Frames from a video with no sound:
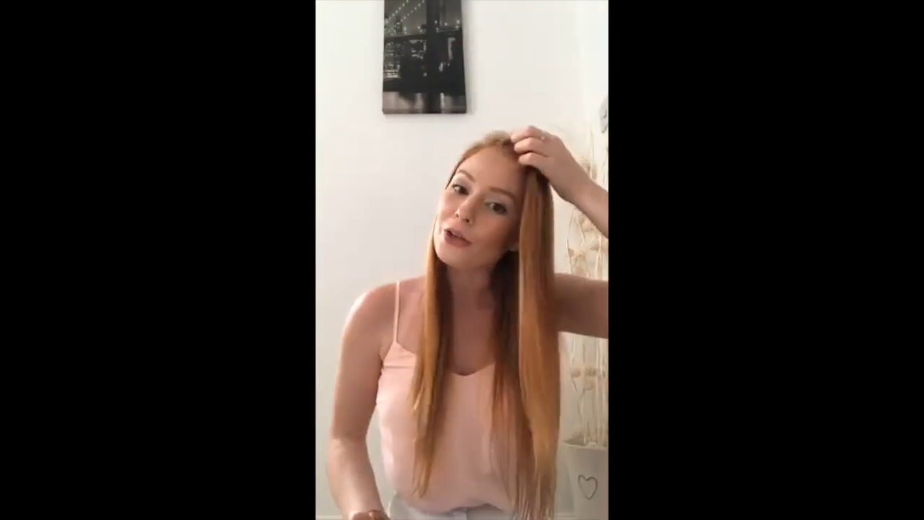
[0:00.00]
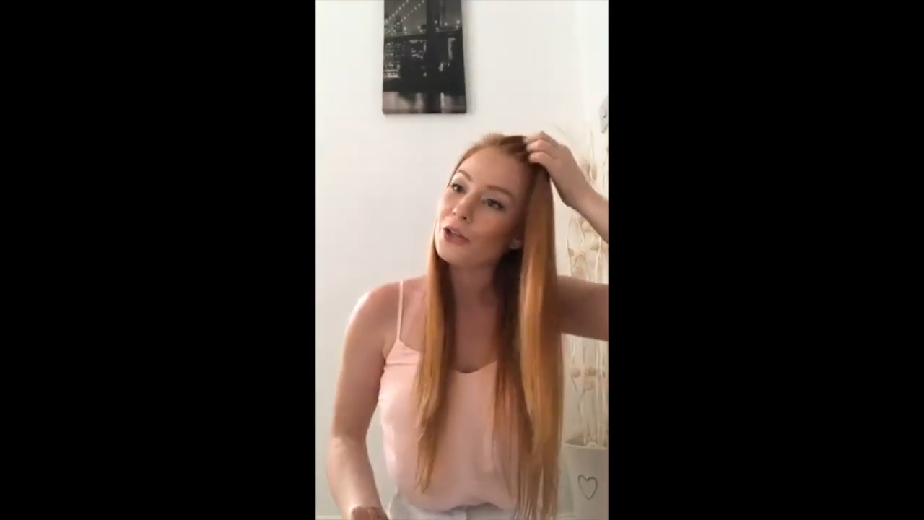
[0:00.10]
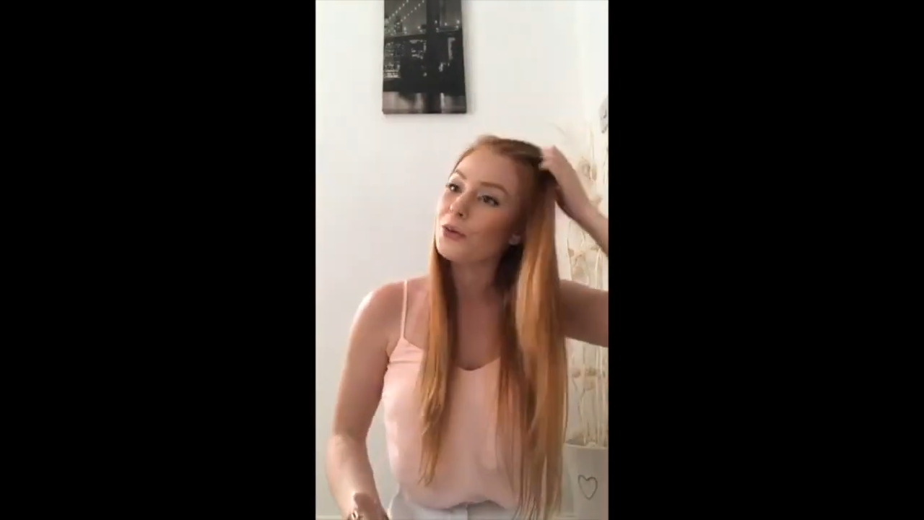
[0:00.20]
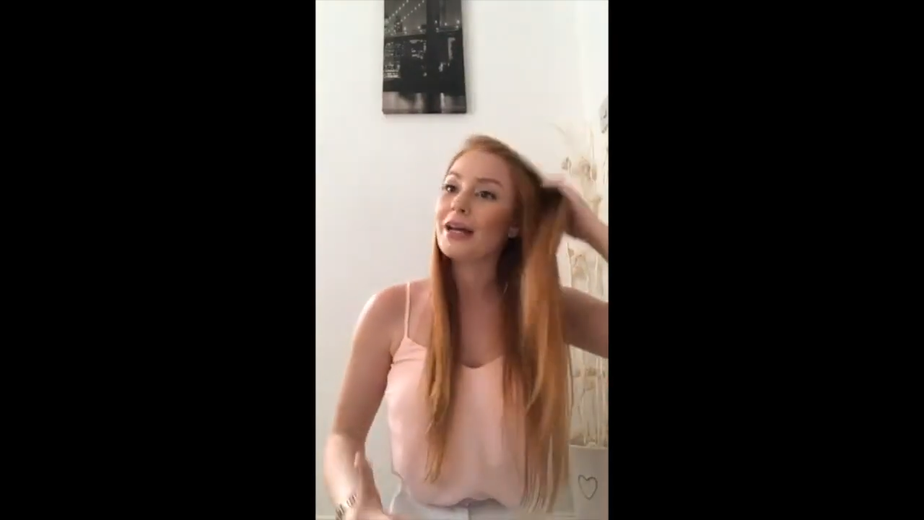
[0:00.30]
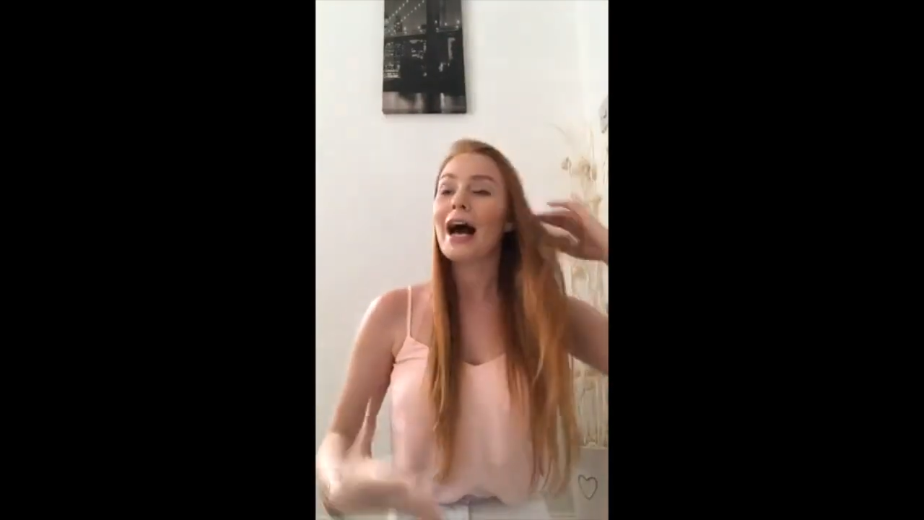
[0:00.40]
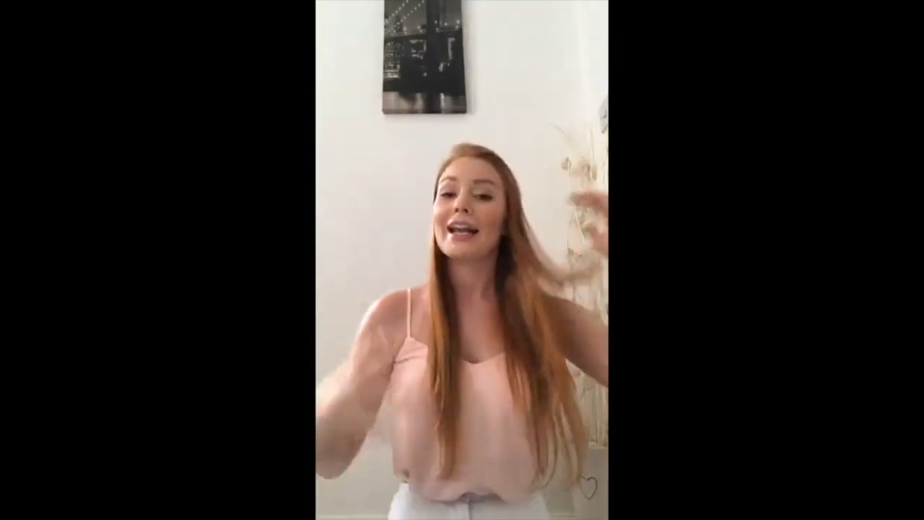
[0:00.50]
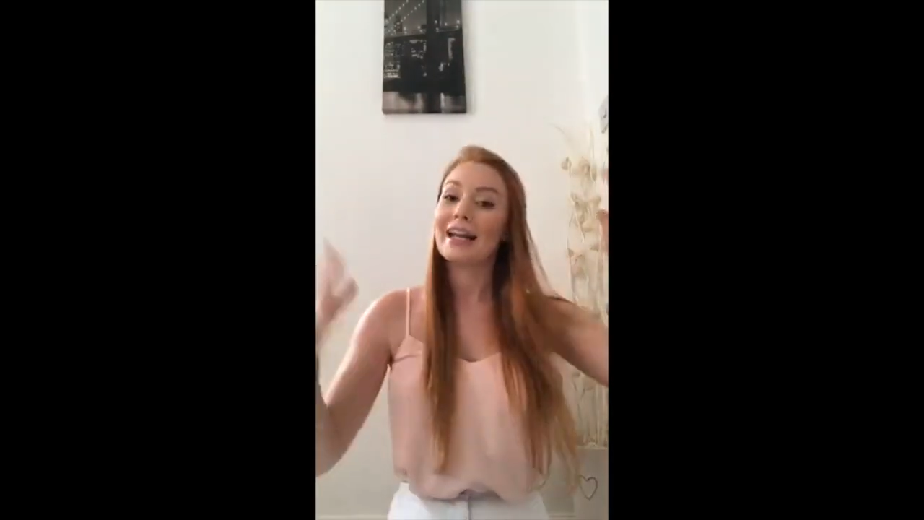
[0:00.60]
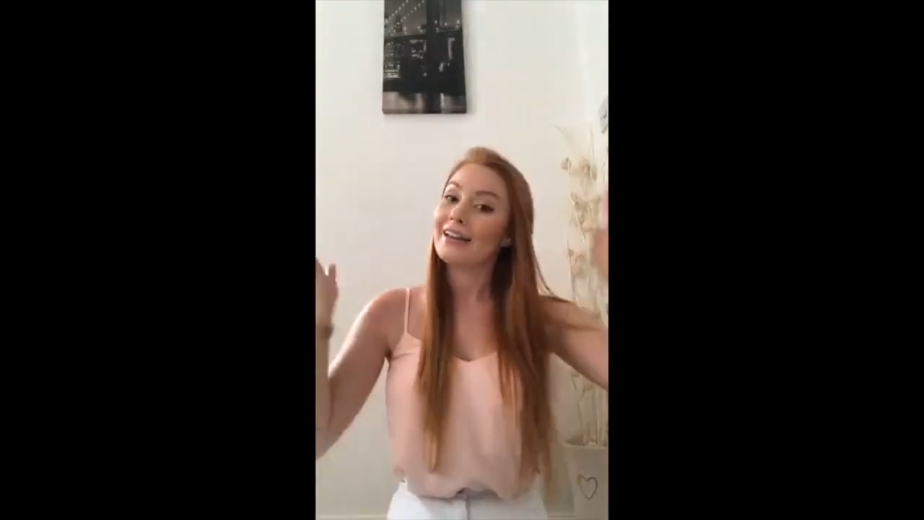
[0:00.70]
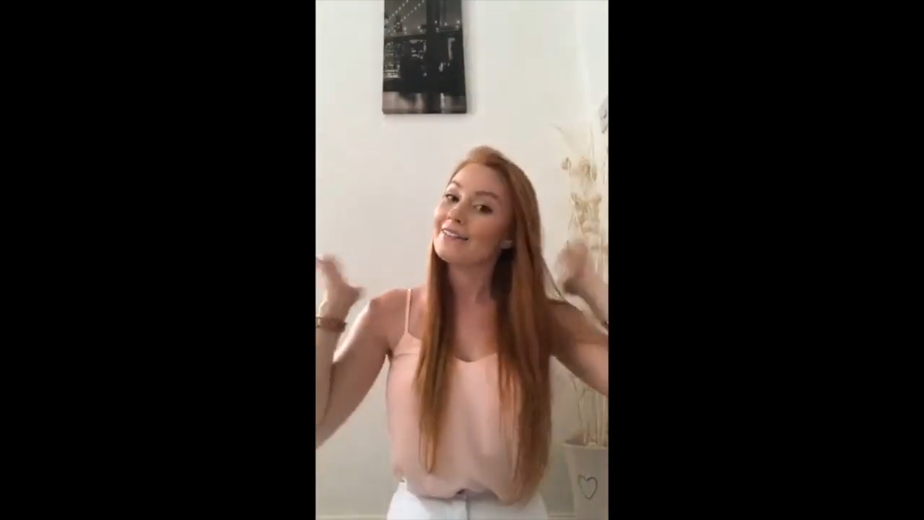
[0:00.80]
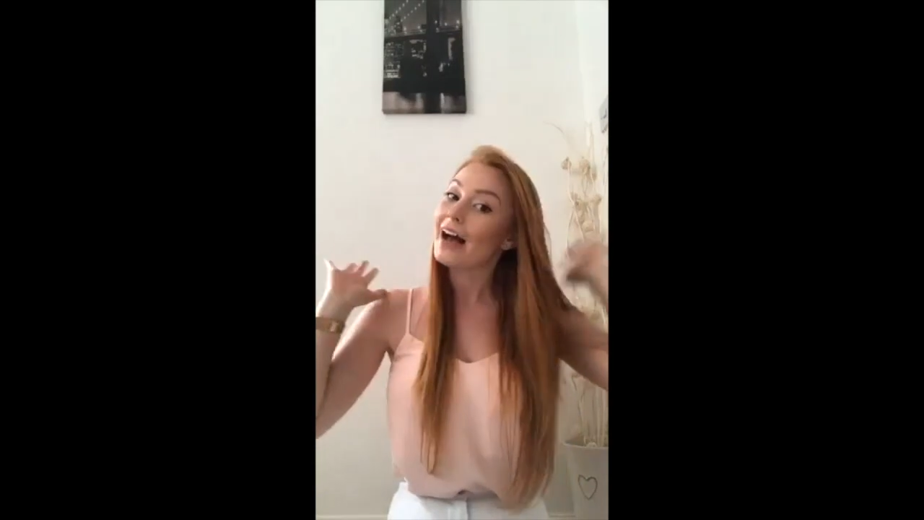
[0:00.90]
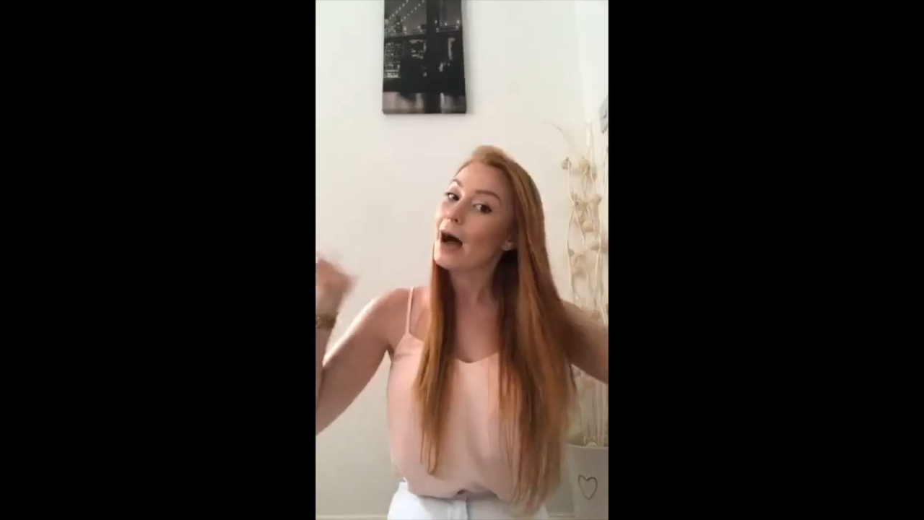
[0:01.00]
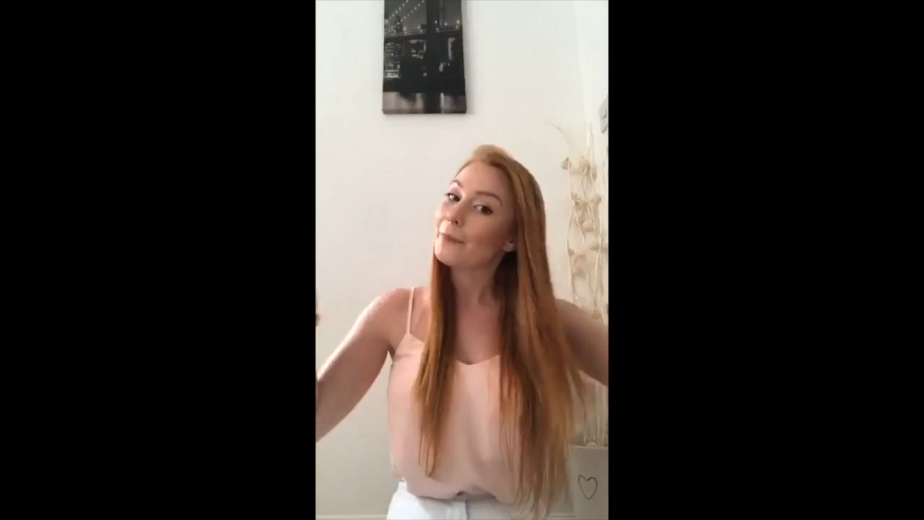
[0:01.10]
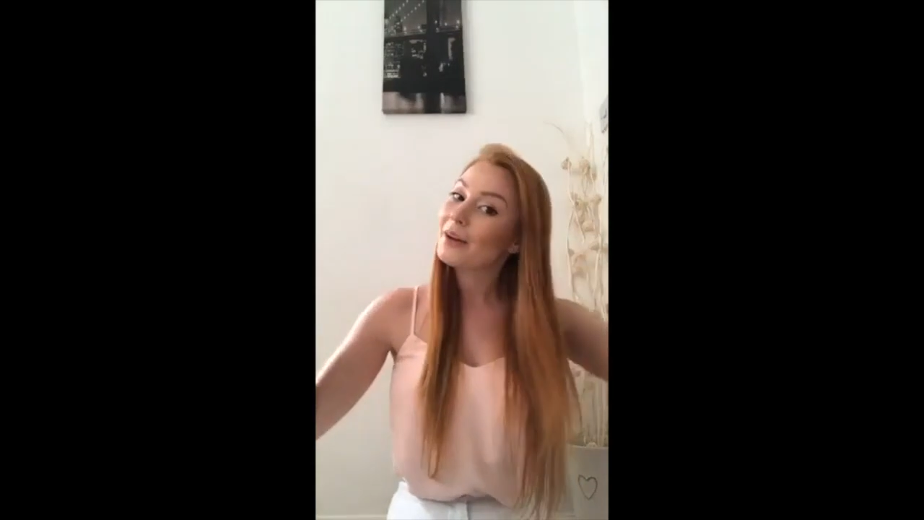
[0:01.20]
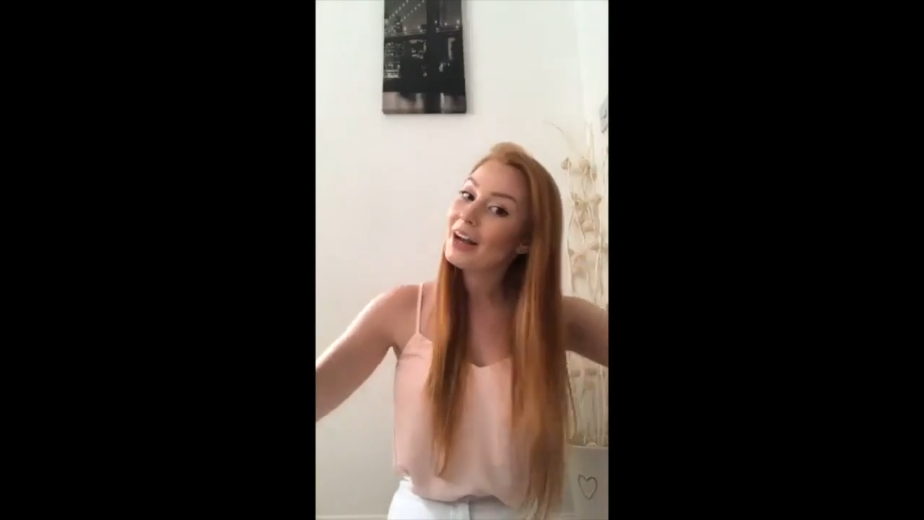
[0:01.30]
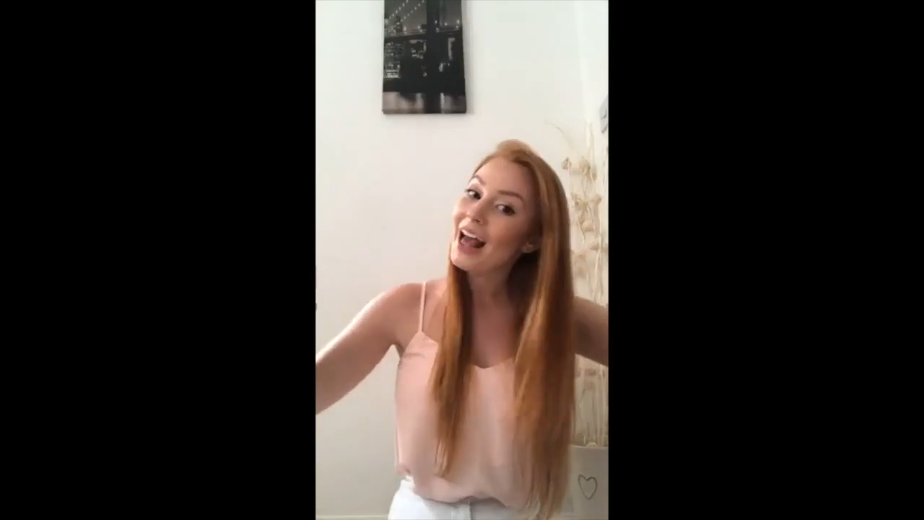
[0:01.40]
you can live a
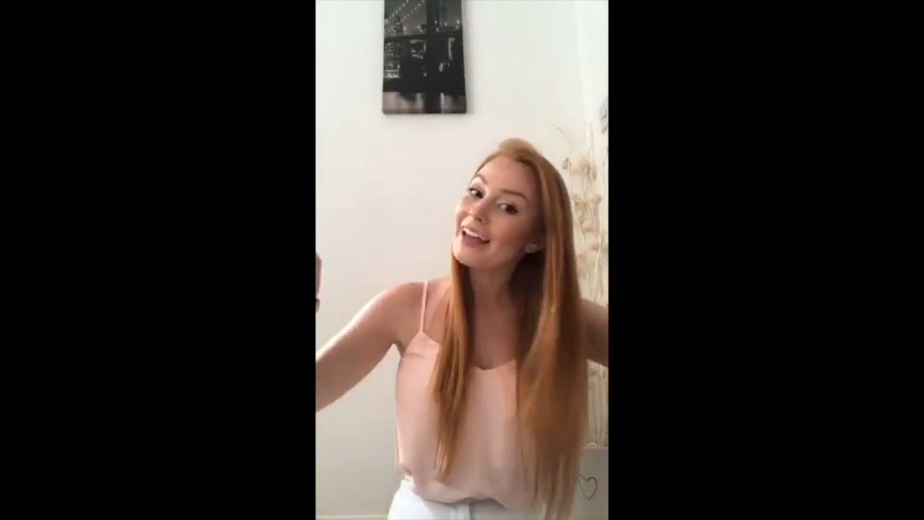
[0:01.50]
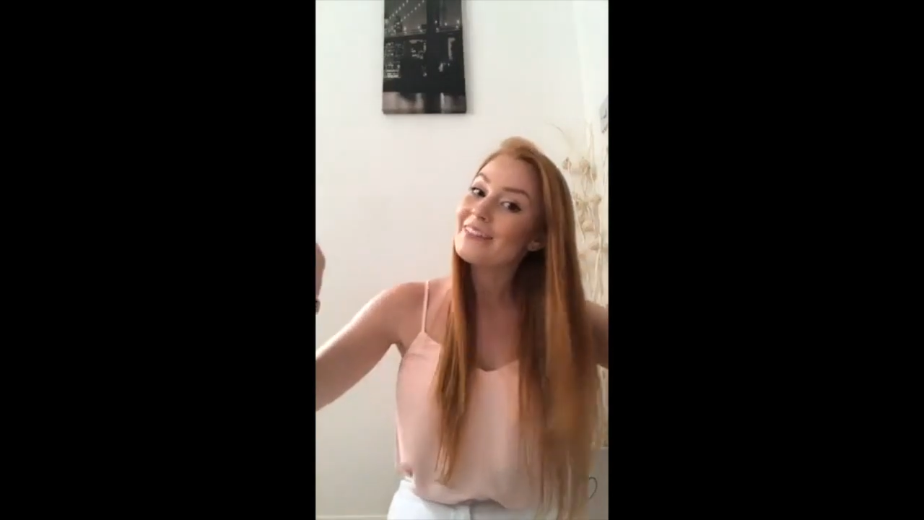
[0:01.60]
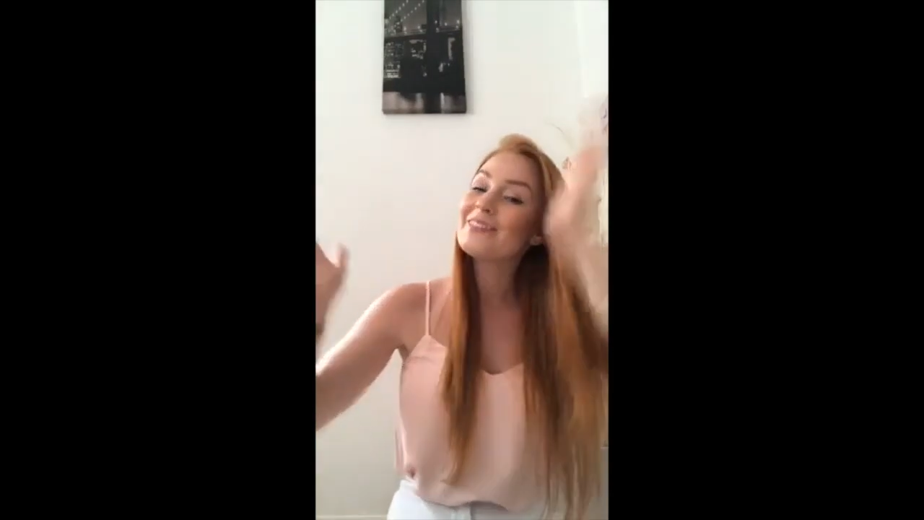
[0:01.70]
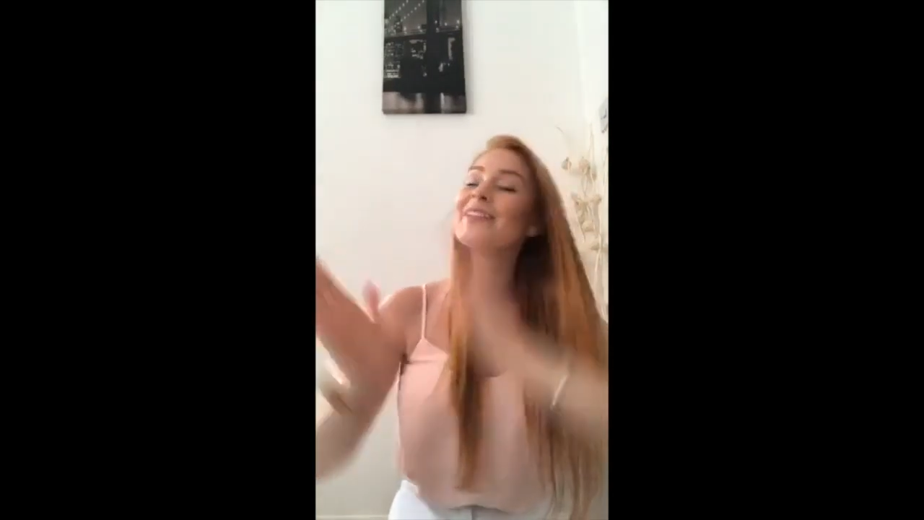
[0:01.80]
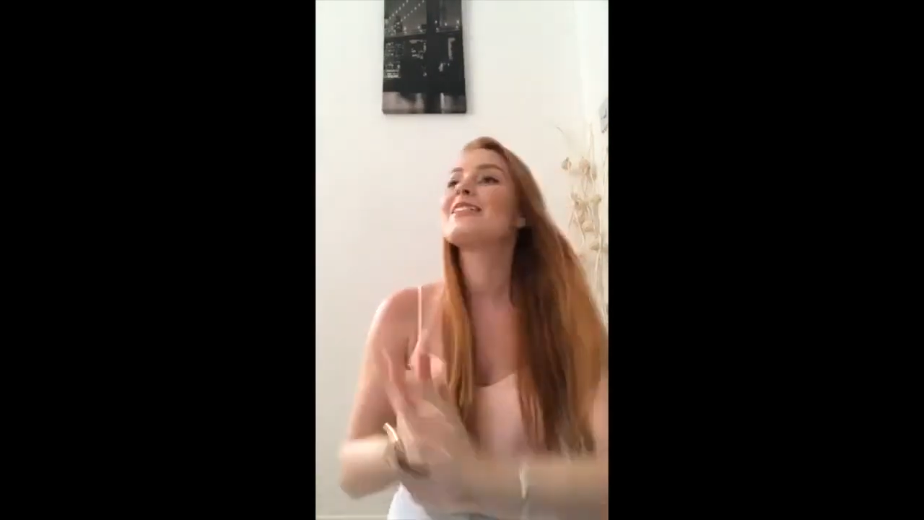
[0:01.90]
happier life.